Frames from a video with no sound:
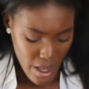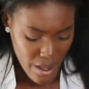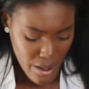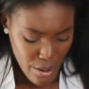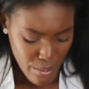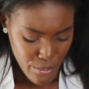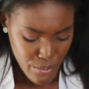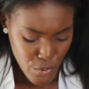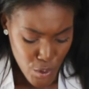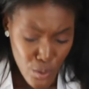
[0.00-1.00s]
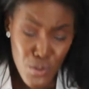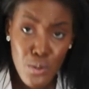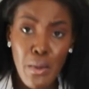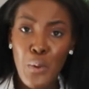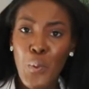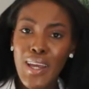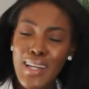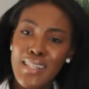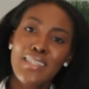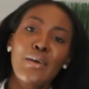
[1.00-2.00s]
Um, so those are my
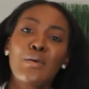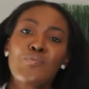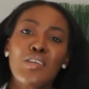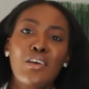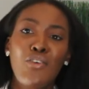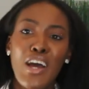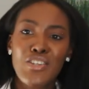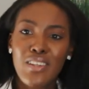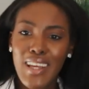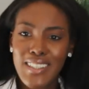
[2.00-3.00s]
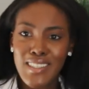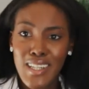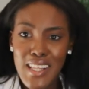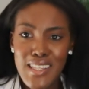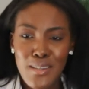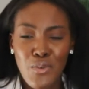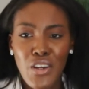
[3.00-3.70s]
wedding tips. Congratulations.